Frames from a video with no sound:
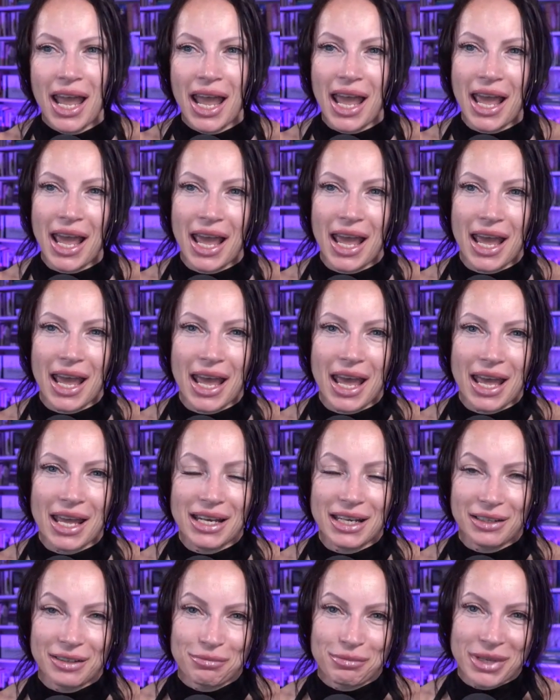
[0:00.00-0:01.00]

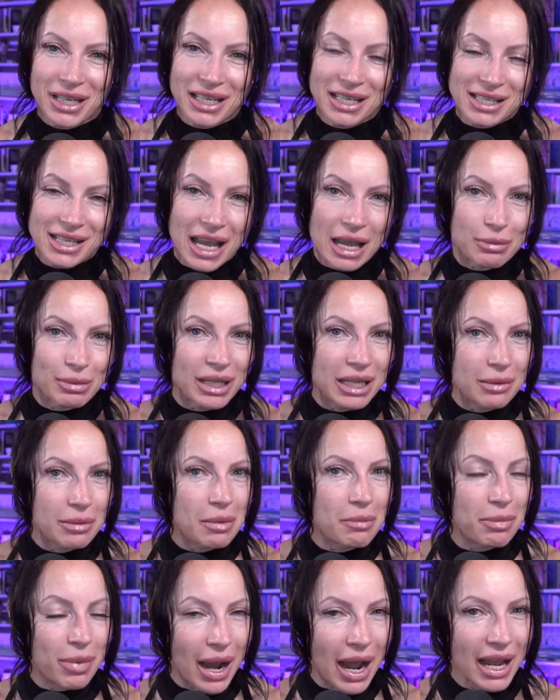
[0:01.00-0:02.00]
And because I'm a little
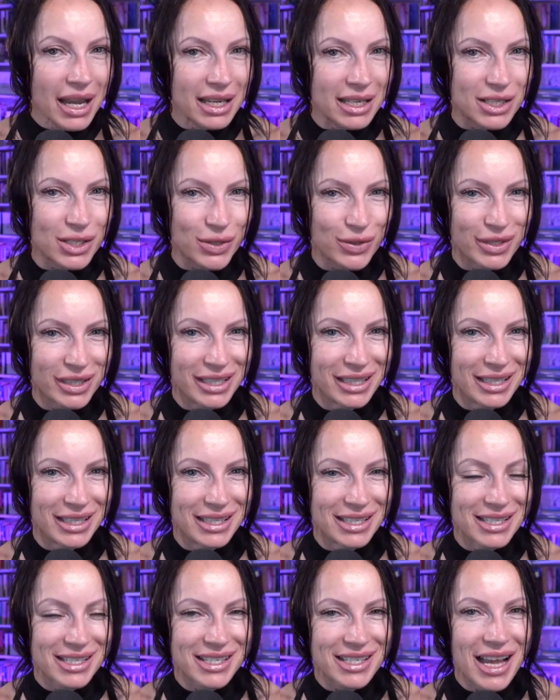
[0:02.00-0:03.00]
bit biased to
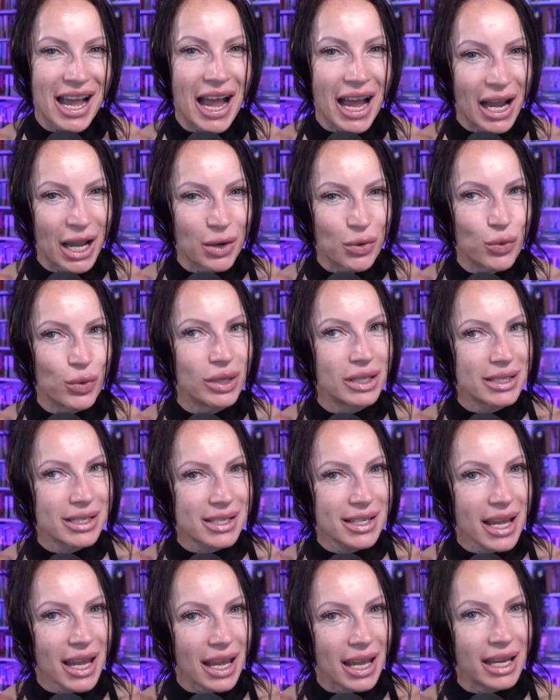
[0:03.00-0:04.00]
this, I will
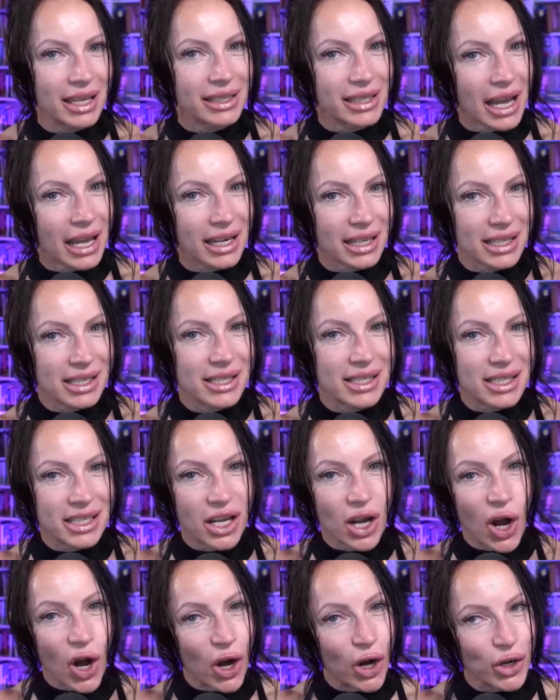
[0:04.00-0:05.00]
say that is the
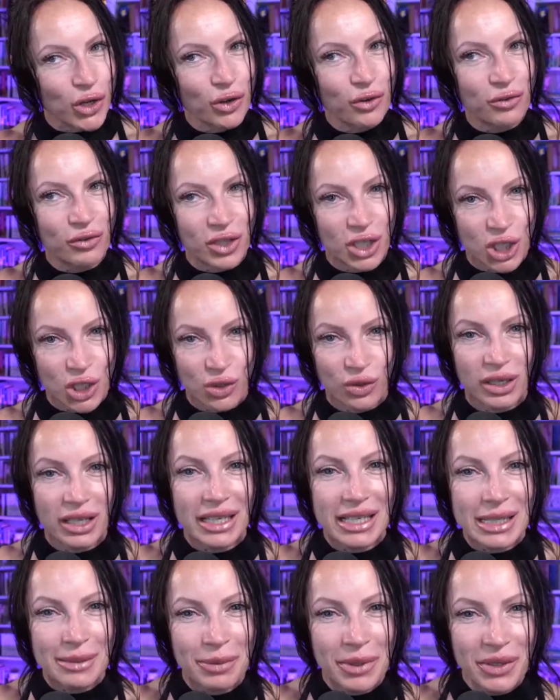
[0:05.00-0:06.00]
audiovisual
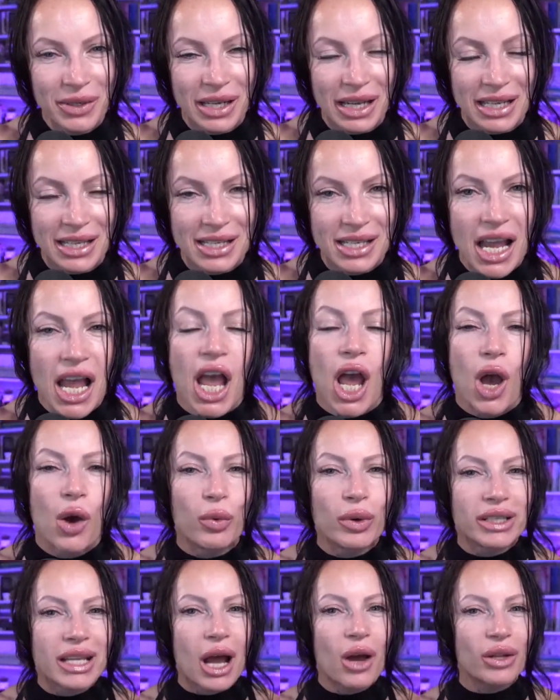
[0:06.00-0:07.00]
experience.
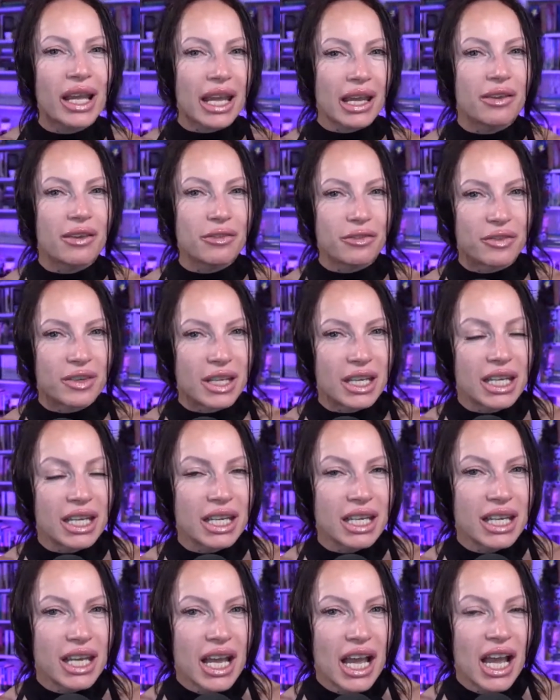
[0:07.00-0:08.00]
Without
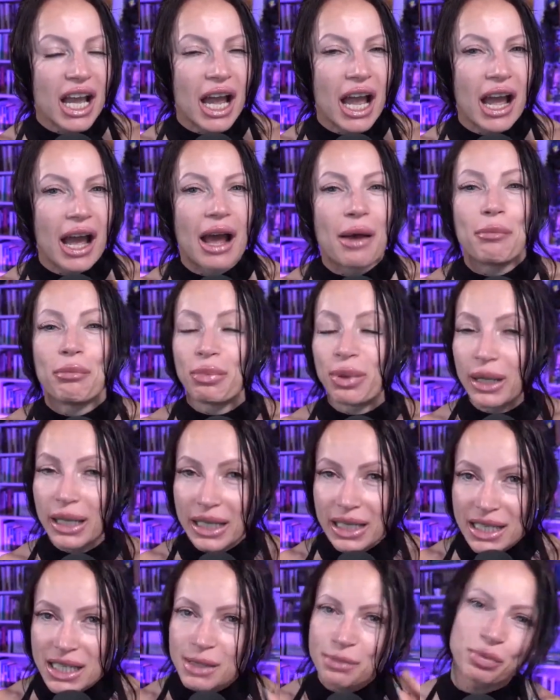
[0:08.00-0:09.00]
AV,
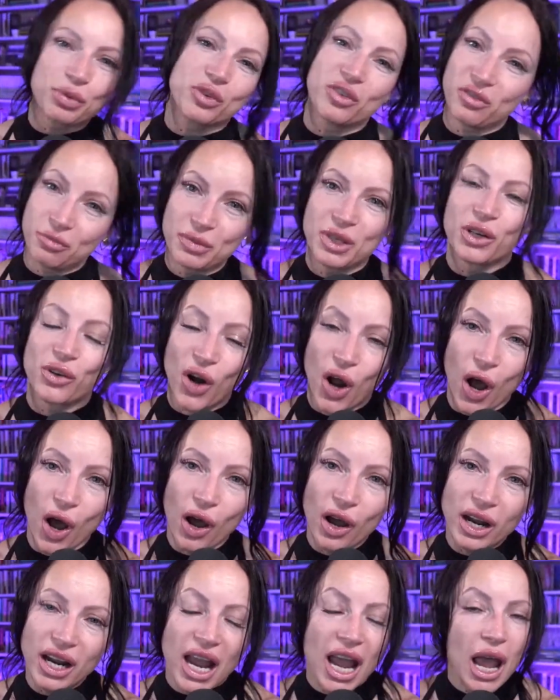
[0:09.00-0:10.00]
please prove me
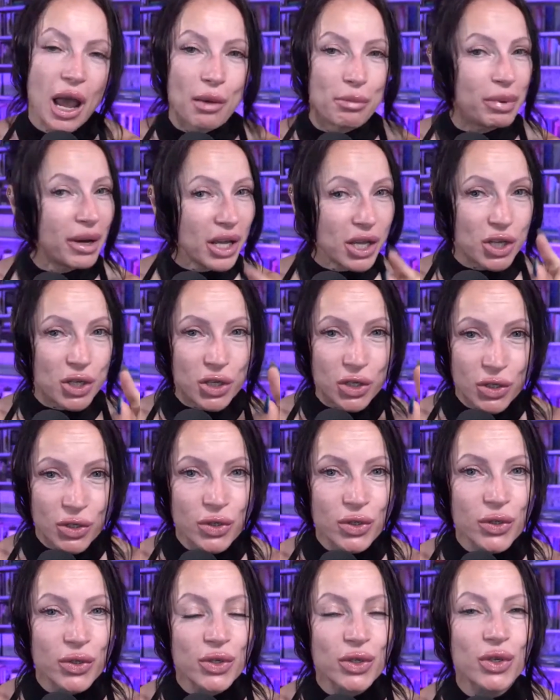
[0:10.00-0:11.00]
wrong, but
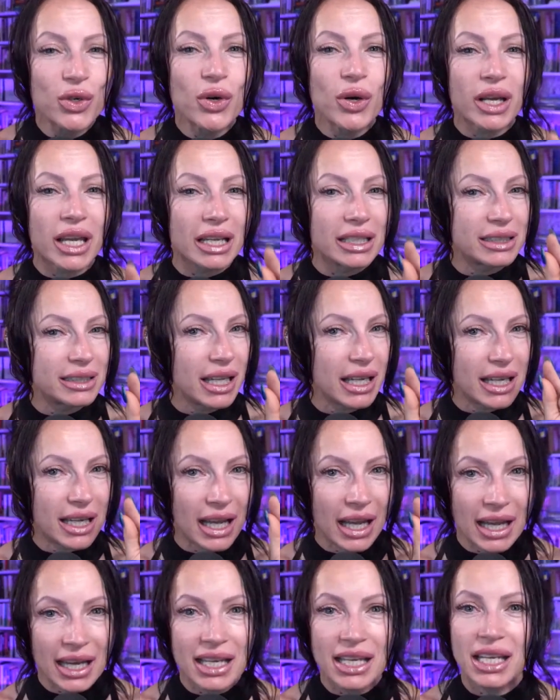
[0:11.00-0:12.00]
you can take
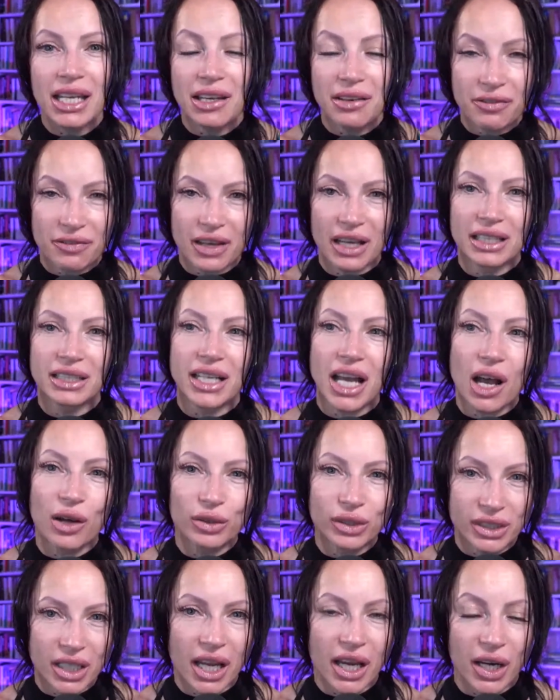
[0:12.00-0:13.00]
any event
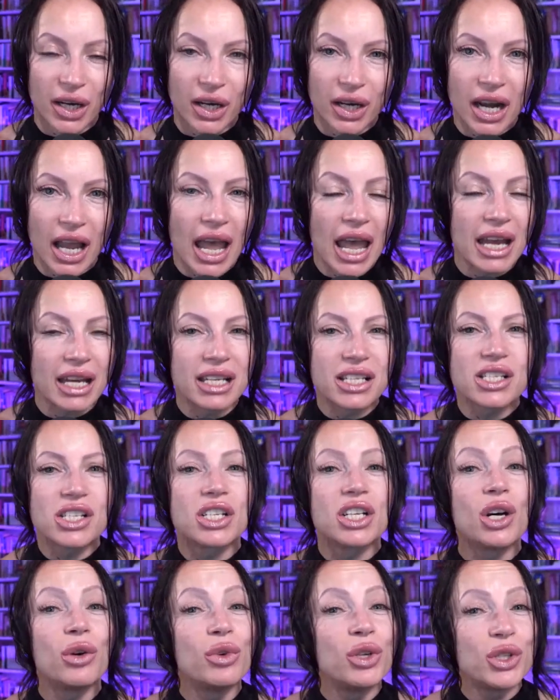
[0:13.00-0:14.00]
out there and it's
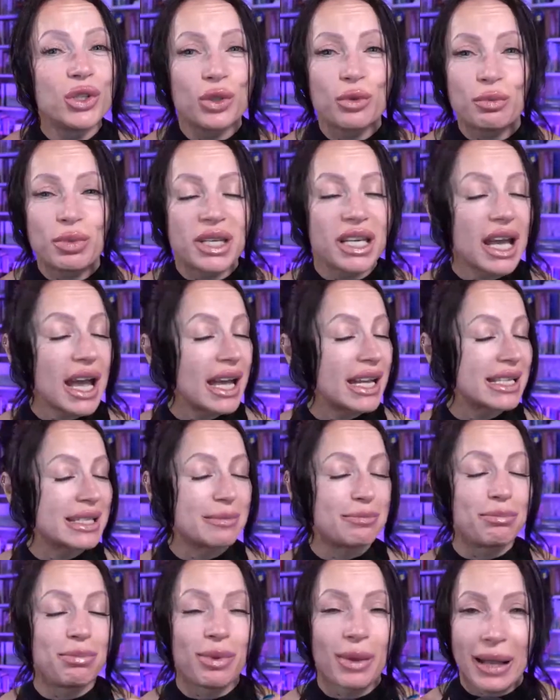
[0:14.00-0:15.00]
going to be as
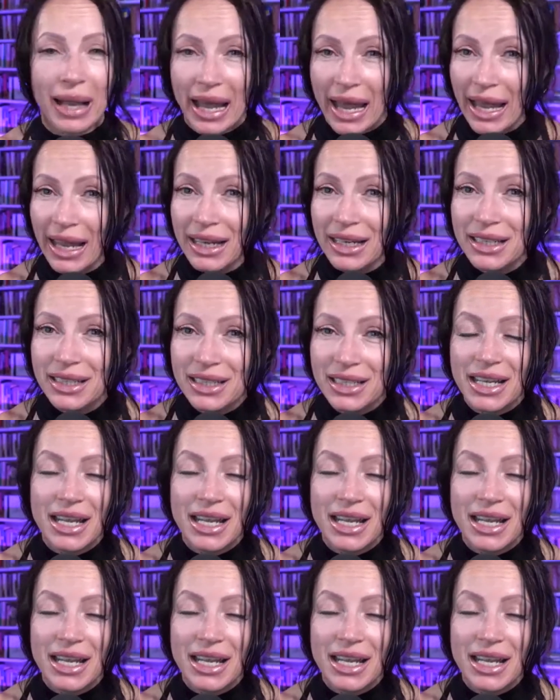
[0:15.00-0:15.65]
bland